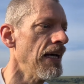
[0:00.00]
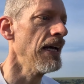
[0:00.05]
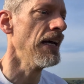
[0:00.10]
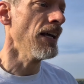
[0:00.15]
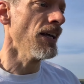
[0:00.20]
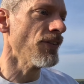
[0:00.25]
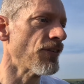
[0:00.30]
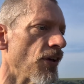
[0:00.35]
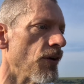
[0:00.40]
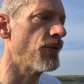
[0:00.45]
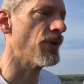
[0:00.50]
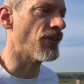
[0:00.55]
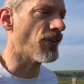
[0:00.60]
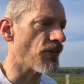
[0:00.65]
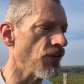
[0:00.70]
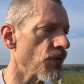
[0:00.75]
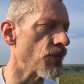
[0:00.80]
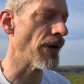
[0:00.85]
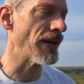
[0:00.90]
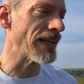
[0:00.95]
surface that you're
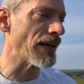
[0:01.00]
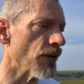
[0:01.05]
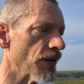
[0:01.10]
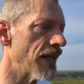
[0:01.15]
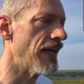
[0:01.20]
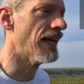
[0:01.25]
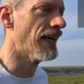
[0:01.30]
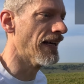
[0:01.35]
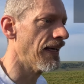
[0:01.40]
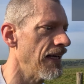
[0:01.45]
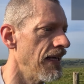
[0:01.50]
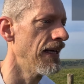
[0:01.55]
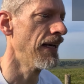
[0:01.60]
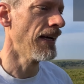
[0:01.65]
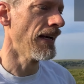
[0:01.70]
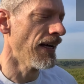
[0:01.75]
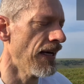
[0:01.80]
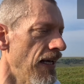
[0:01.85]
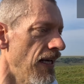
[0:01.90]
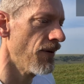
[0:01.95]
running on.
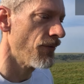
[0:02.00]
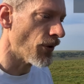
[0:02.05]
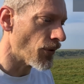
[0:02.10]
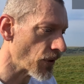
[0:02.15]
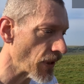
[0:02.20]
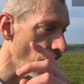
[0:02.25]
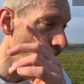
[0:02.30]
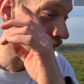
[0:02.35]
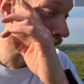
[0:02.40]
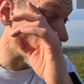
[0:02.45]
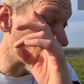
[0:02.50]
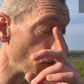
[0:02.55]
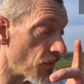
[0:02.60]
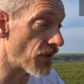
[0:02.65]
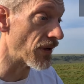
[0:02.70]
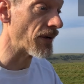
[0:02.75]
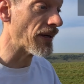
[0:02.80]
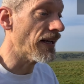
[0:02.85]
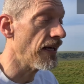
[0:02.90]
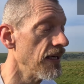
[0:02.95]
If you're going on a
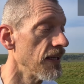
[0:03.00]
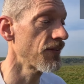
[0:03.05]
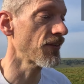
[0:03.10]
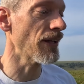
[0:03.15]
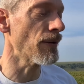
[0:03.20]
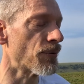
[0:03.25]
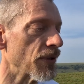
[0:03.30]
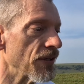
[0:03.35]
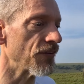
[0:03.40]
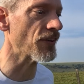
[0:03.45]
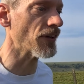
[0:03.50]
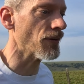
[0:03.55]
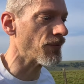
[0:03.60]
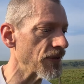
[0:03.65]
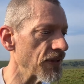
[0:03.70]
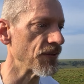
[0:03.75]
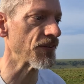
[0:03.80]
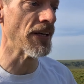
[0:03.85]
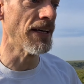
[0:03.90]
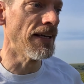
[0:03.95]
very slippery
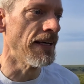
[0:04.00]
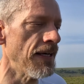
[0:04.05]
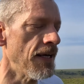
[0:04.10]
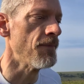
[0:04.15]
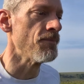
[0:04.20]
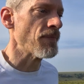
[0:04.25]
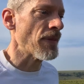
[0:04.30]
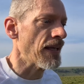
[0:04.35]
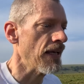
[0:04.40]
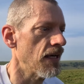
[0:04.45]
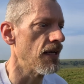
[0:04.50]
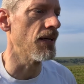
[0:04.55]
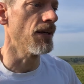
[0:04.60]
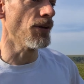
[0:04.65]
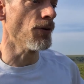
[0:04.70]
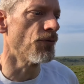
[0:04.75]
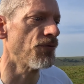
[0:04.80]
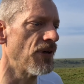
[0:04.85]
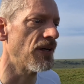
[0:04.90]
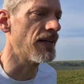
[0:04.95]
surface, you'll
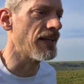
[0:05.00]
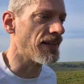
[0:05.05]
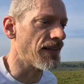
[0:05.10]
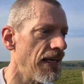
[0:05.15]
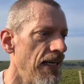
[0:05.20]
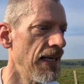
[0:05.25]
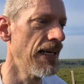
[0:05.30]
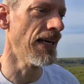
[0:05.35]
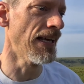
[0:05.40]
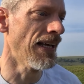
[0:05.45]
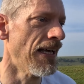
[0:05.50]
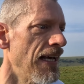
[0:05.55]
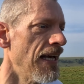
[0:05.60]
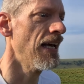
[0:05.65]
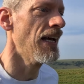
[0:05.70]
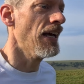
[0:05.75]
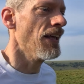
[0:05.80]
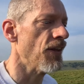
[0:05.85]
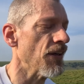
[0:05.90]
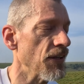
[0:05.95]
find
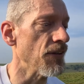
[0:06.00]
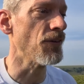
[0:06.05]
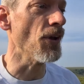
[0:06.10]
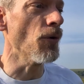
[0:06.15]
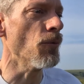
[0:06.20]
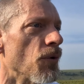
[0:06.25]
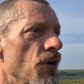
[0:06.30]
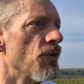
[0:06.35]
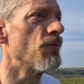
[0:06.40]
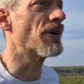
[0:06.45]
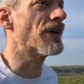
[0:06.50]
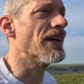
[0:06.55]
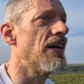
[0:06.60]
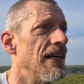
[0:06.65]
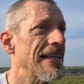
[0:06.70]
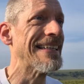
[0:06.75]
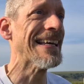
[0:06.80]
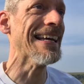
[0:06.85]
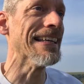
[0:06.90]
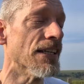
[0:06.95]
that you don't want a very high
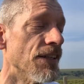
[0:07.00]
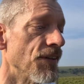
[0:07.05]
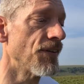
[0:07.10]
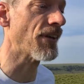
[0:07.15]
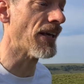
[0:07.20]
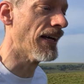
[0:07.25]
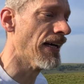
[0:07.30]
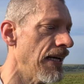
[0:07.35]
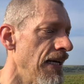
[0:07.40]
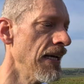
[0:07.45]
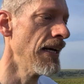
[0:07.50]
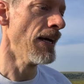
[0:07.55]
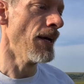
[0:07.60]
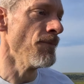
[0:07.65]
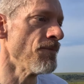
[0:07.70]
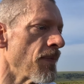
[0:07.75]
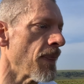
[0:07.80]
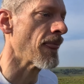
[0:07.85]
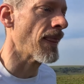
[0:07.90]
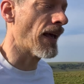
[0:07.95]
cadence,
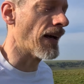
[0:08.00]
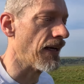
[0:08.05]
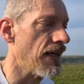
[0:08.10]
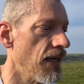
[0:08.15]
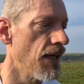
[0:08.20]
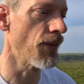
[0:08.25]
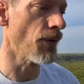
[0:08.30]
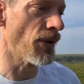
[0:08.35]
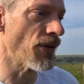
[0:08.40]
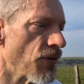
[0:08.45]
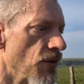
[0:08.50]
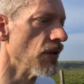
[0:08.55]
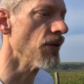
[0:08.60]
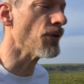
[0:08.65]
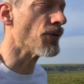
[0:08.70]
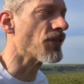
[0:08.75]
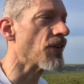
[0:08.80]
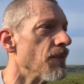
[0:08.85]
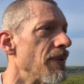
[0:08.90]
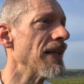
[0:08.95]
otherwise you'll lose
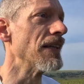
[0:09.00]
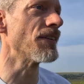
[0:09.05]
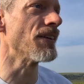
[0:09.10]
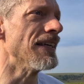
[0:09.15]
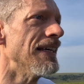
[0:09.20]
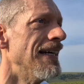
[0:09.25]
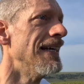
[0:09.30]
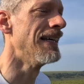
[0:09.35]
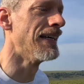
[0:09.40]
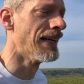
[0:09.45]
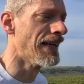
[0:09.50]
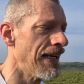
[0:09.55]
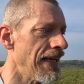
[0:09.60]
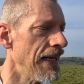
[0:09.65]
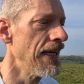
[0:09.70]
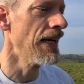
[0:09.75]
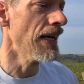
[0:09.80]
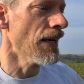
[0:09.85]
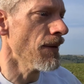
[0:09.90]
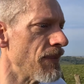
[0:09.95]
stability.
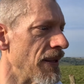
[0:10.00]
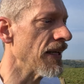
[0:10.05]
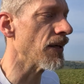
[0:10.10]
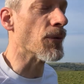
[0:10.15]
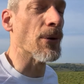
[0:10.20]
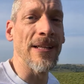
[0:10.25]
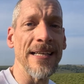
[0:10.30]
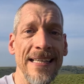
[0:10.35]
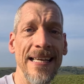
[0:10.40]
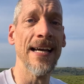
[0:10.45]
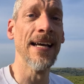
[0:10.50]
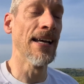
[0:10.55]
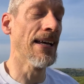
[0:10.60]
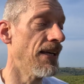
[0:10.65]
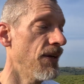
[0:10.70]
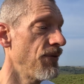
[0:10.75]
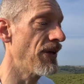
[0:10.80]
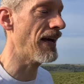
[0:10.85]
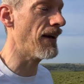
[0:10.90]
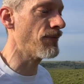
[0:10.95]
But equally, if
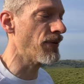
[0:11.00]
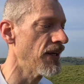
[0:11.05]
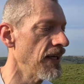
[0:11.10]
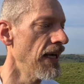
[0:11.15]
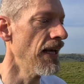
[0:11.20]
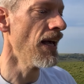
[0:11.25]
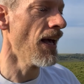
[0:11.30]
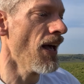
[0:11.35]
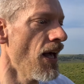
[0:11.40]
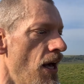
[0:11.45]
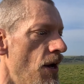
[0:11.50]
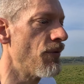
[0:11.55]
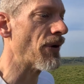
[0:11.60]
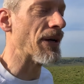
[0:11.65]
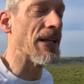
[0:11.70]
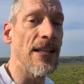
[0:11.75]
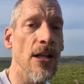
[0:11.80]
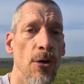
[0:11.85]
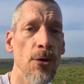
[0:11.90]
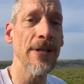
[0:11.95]
you have a very
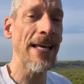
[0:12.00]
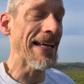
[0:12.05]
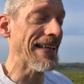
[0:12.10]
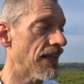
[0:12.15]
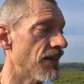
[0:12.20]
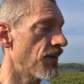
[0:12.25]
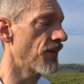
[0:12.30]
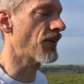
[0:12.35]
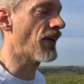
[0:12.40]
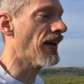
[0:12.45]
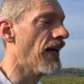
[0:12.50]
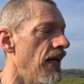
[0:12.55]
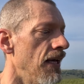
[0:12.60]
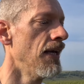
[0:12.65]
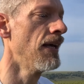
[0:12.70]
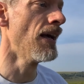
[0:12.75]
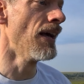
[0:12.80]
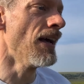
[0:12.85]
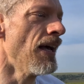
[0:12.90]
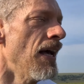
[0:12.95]
low cadence,
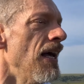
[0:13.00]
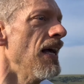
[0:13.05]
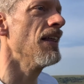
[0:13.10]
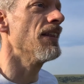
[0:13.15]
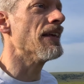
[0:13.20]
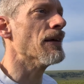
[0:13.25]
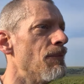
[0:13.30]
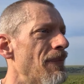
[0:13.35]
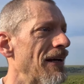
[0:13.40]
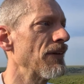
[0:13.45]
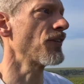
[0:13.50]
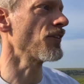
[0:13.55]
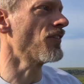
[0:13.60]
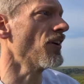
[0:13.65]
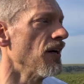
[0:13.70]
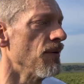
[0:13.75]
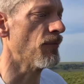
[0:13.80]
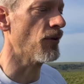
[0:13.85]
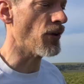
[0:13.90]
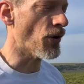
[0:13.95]
the amount of time
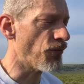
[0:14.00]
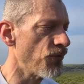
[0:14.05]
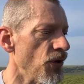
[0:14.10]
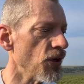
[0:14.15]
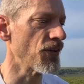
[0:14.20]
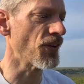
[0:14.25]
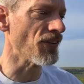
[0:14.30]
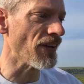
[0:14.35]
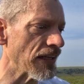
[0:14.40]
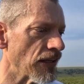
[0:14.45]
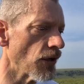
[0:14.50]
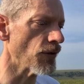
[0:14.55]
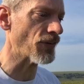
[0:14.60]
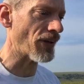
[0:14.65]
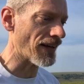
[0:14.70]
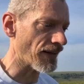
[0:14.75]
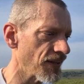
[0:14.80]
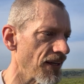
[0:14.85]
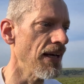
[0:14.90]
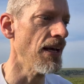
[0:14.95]
that your foot is in contact
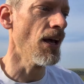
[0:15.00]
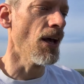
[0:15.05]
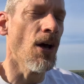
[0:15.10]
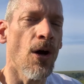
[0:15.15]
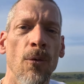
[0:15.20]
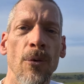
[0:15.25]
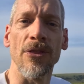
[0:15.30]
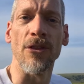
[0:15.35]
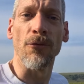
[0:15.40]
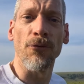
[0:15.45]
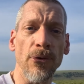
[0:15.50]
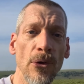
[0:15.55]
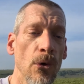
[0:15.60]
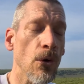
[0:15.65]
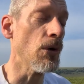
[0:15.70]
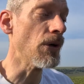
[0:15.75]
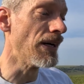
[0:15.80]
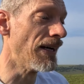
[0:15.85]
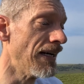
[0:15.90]
with the floor